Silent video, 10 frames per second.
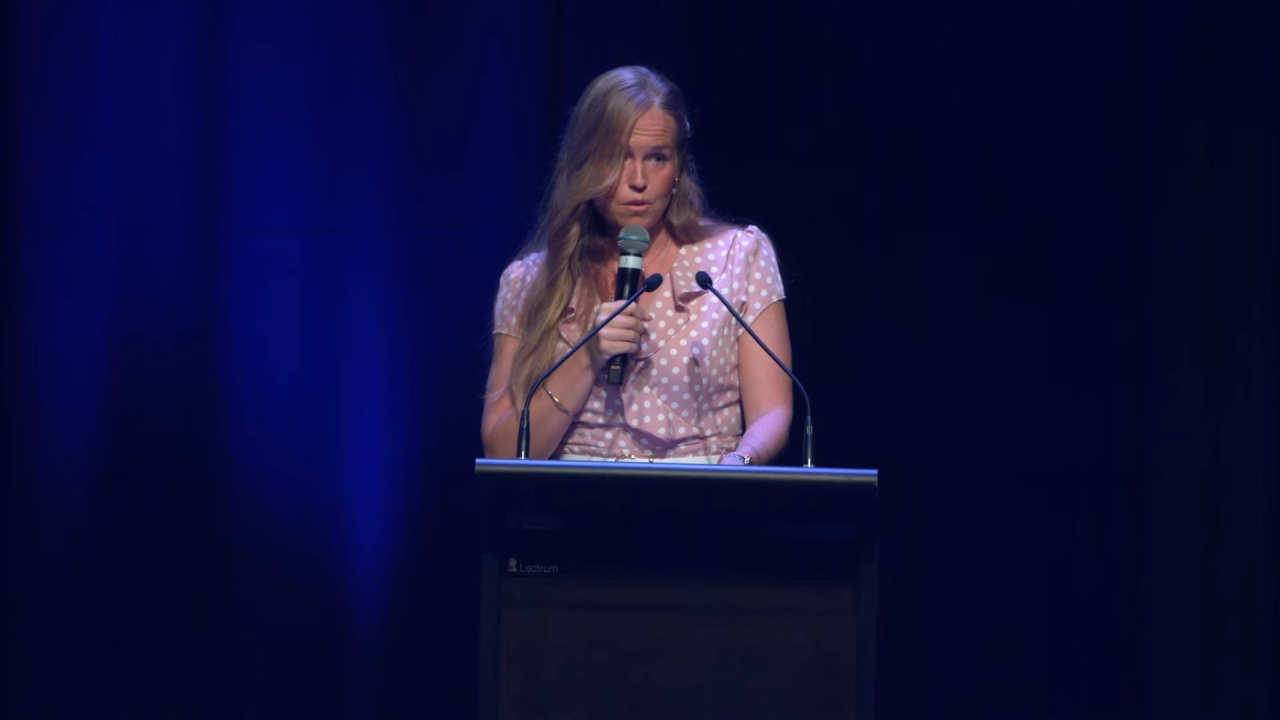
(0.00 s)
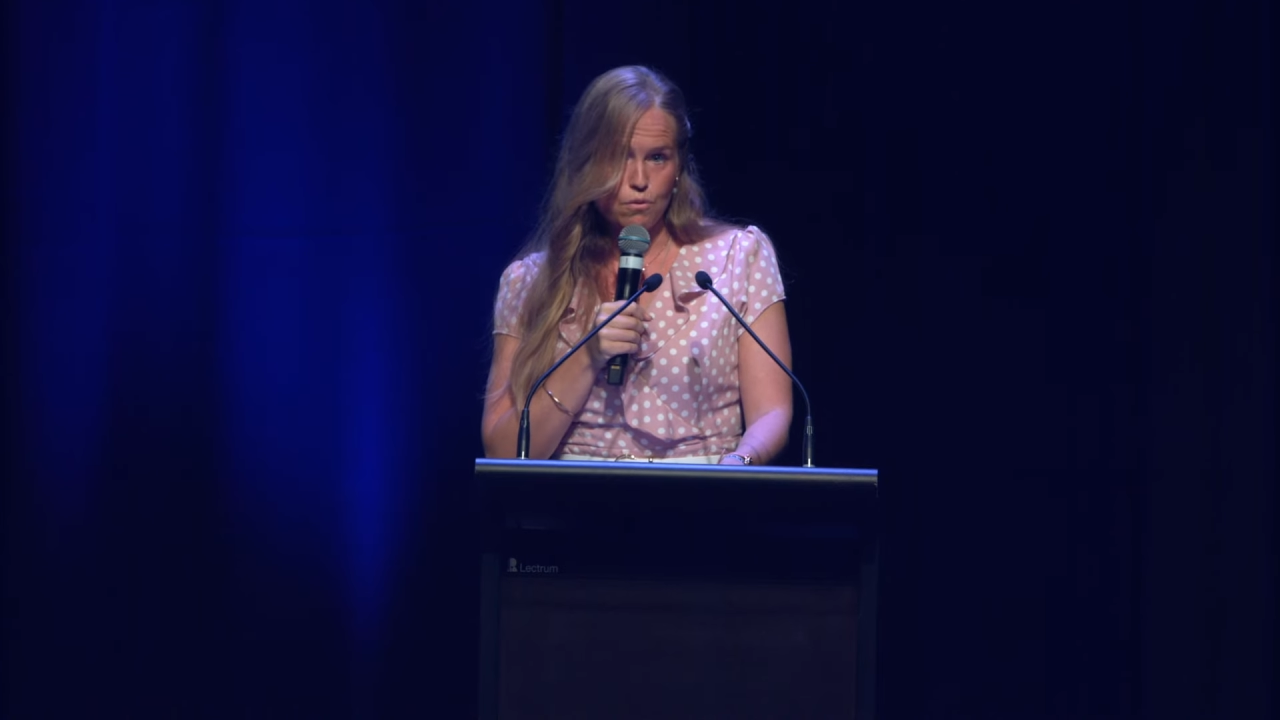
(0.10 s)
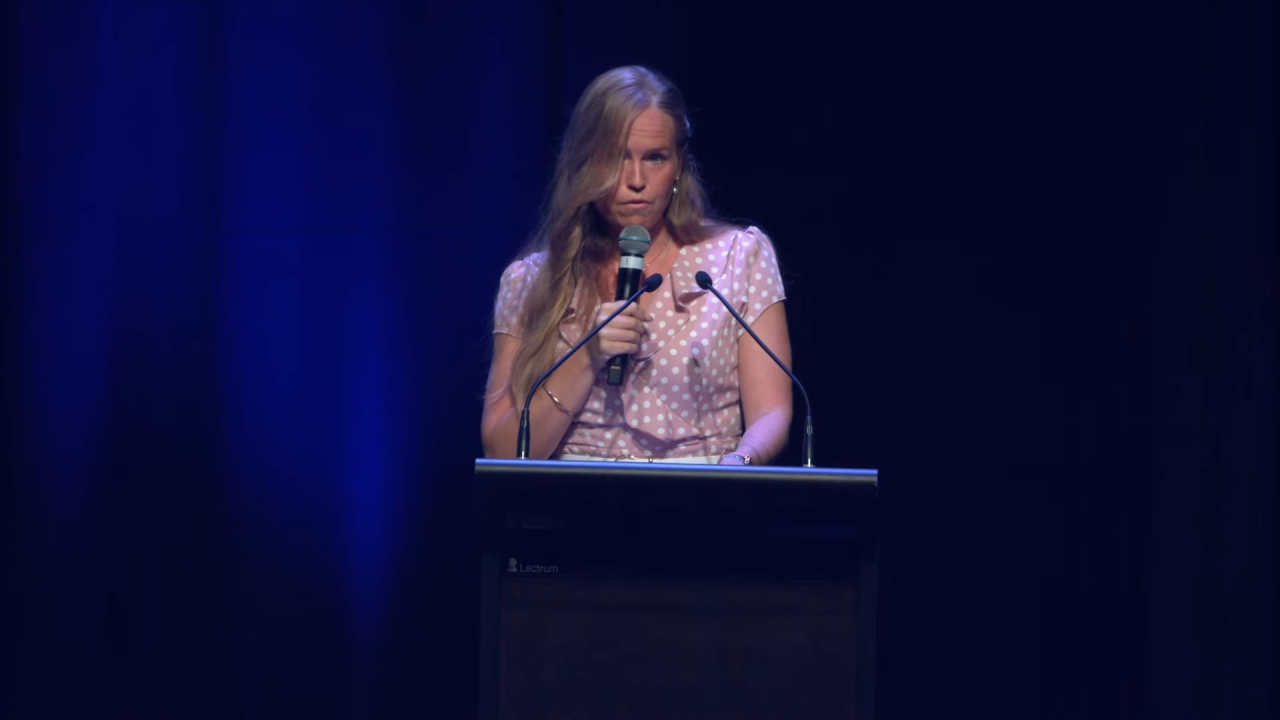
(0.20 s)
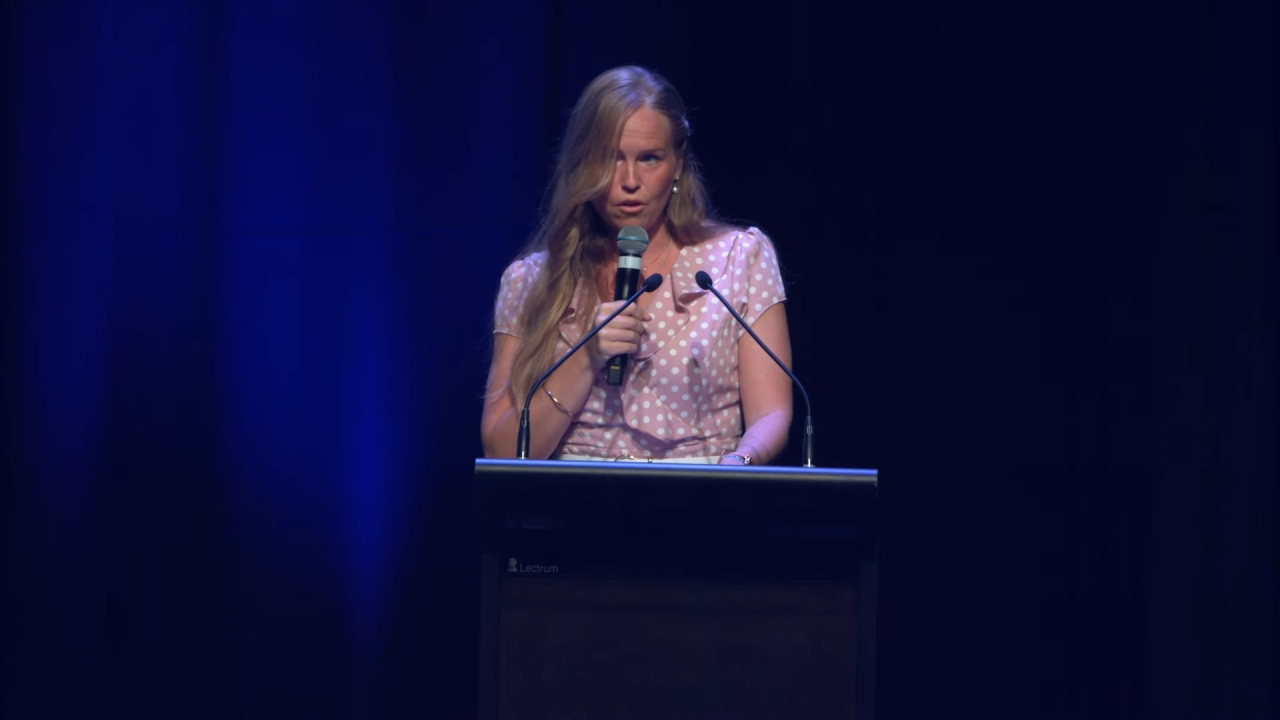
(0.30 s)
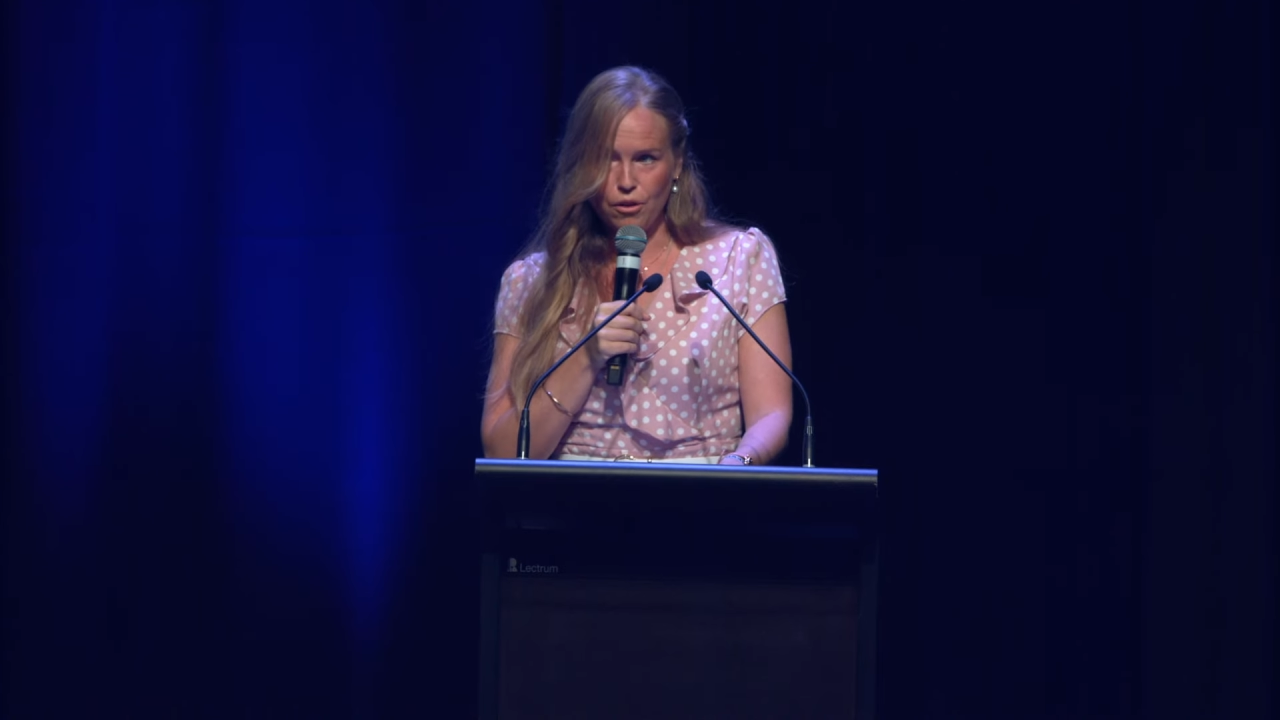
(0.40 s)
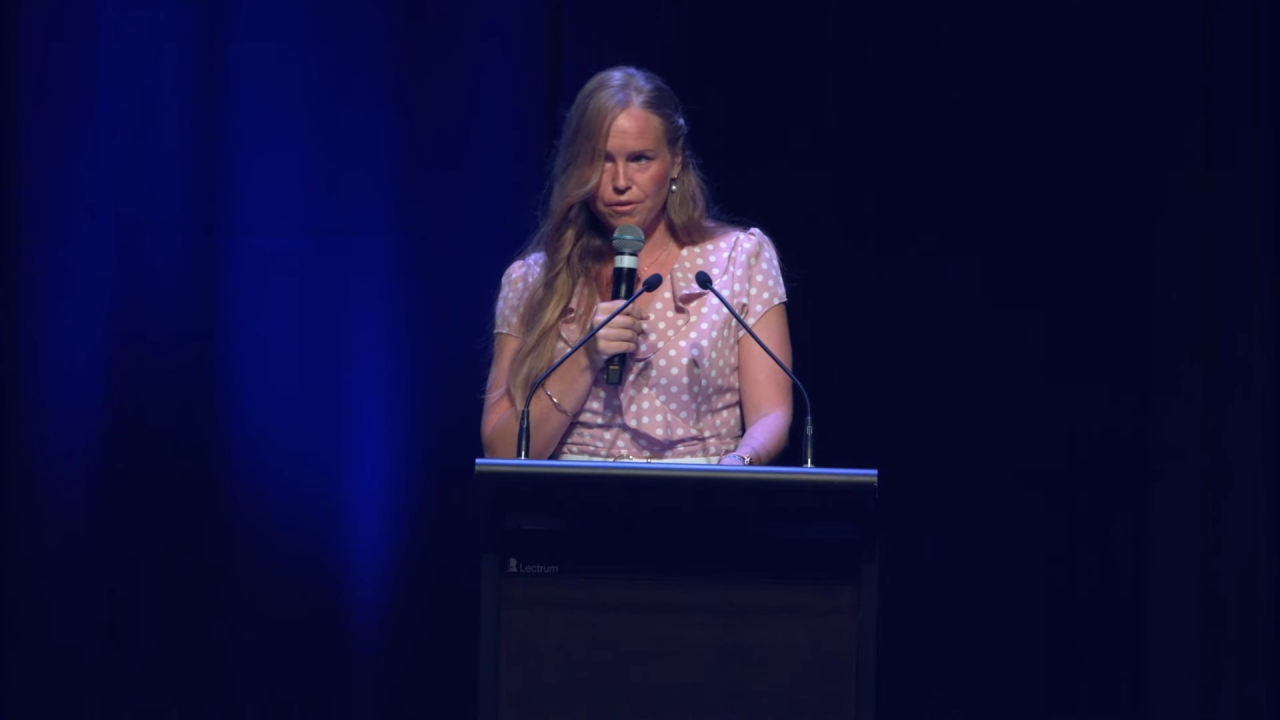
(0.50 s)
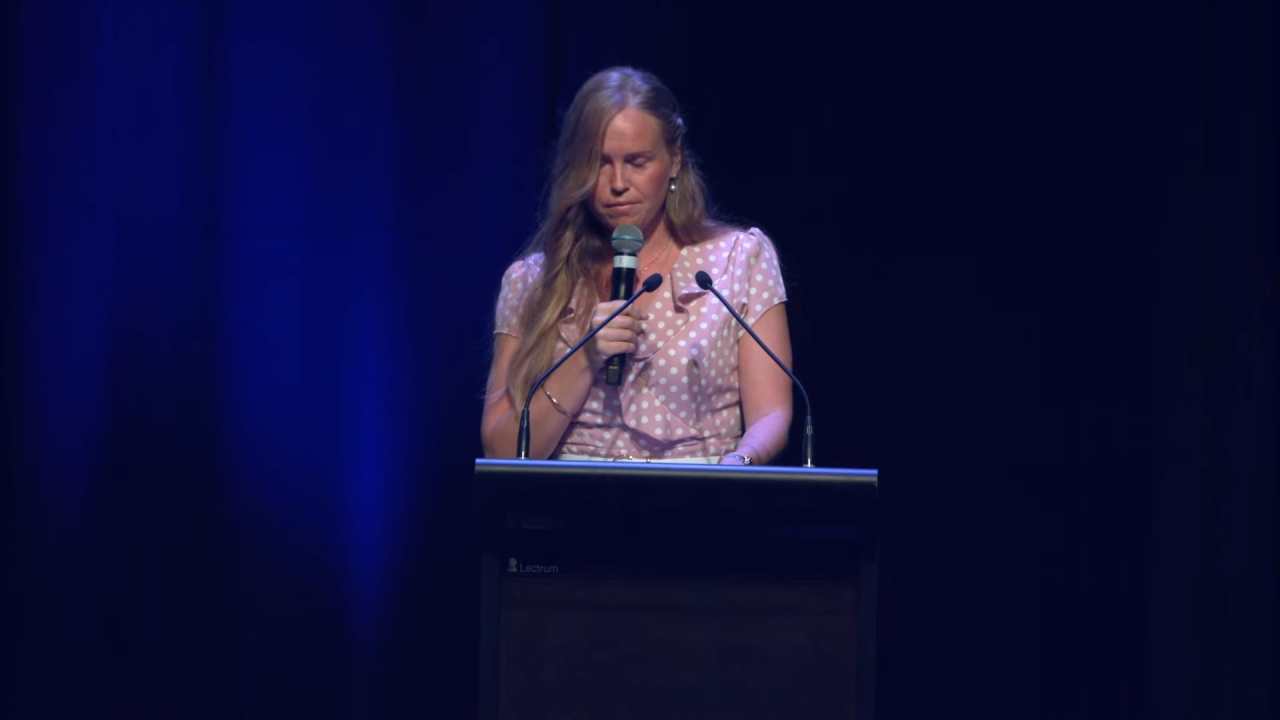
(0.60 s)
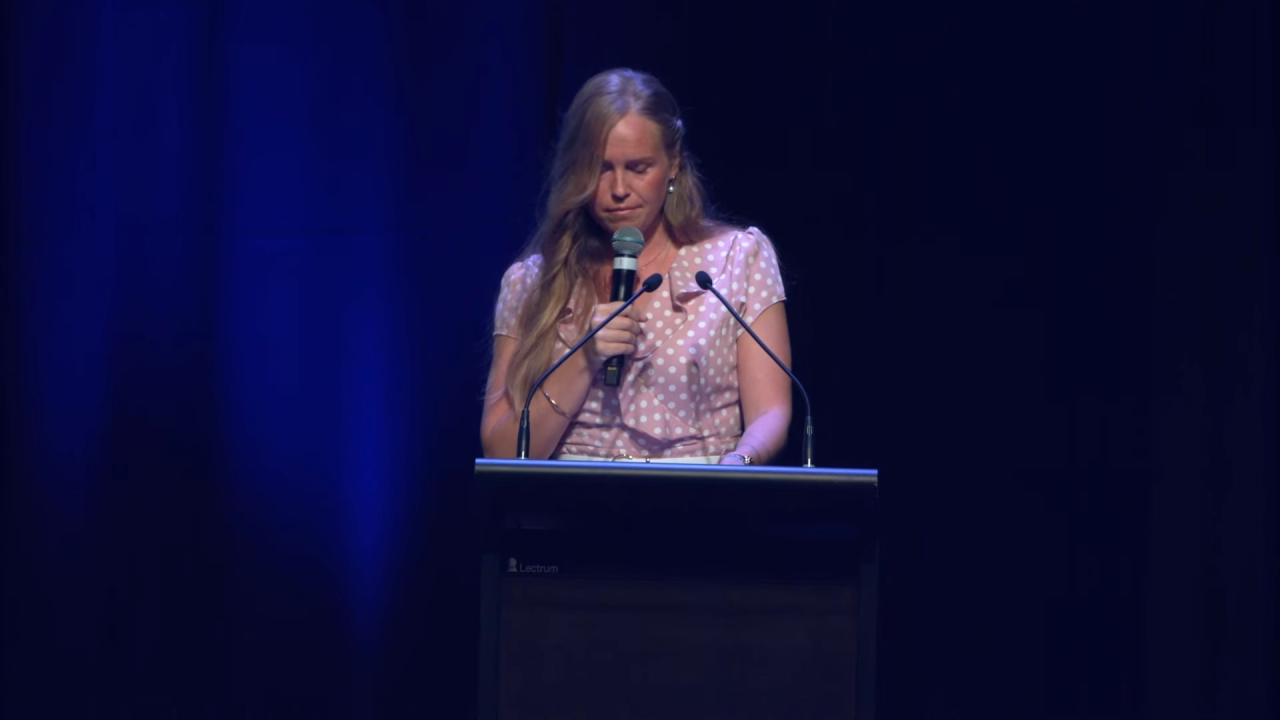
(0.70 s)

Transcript: will follow.